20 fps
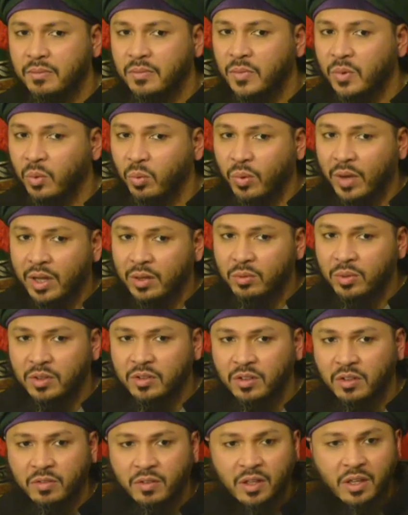When was
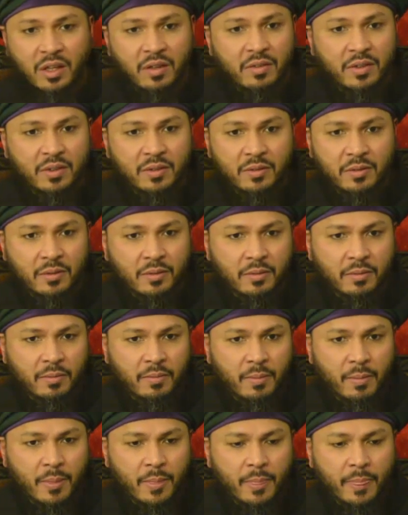he forgiven?
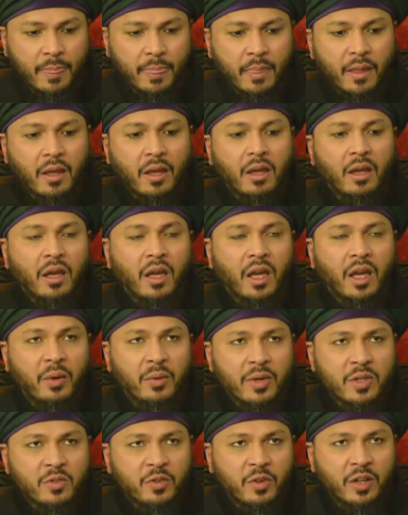He
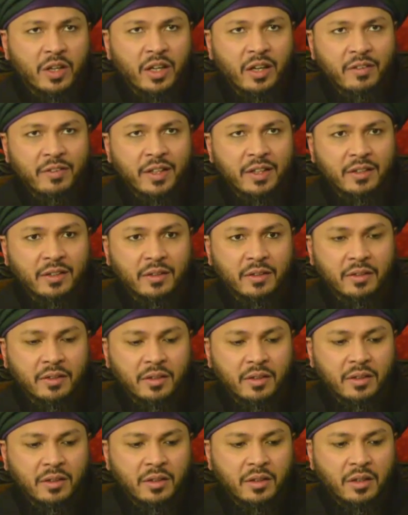was forgiven
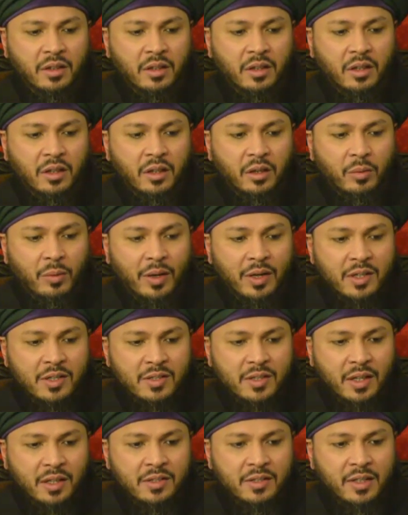when he
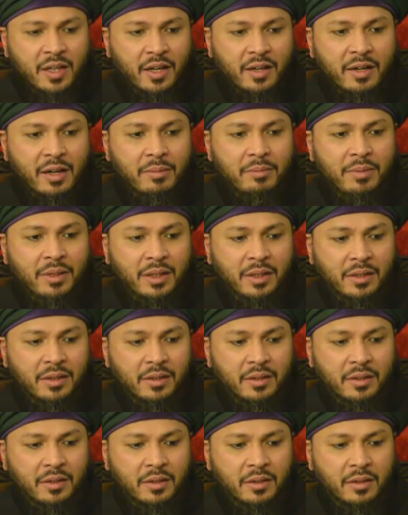says, Ya Rabbi,
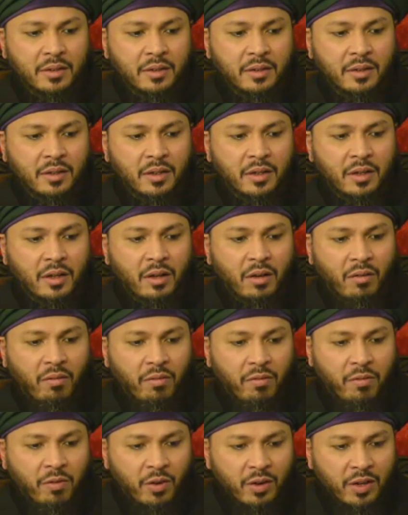
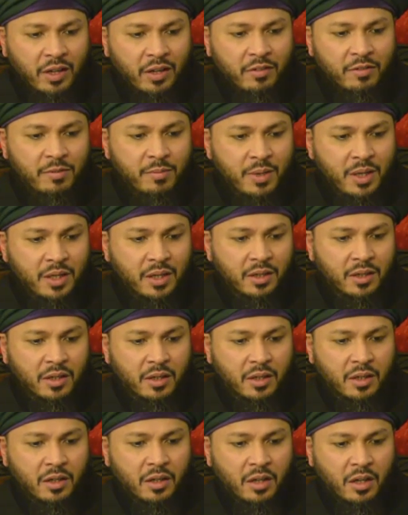forgive me
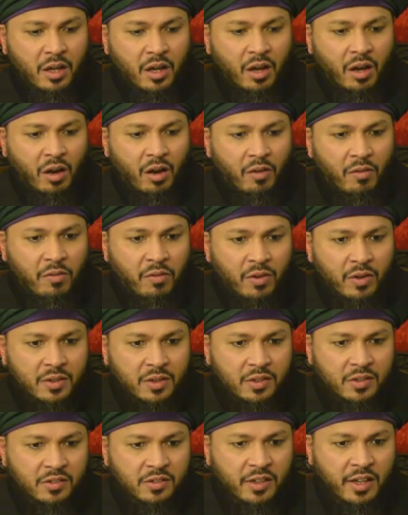for the
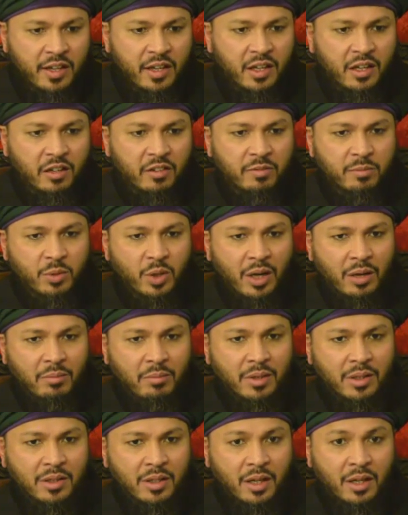sake of
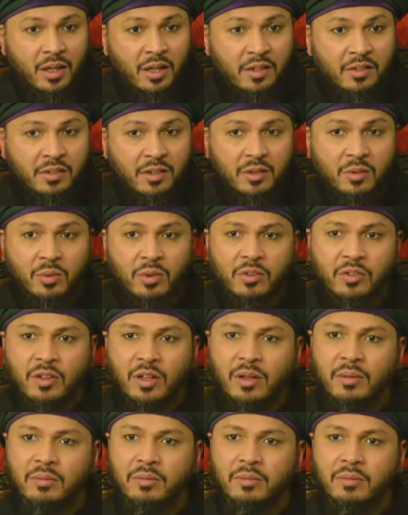Muhammad alayhi salatu wasalam.